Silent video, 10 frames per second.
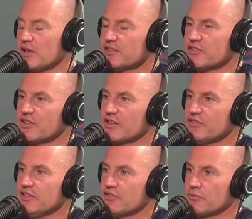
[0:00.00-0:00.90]
politician that I've
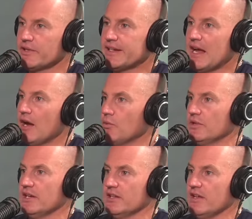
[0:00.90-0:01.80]
seen just really
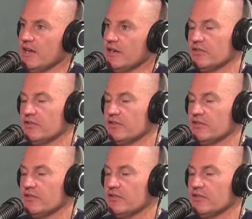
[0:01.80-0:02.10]
outline that.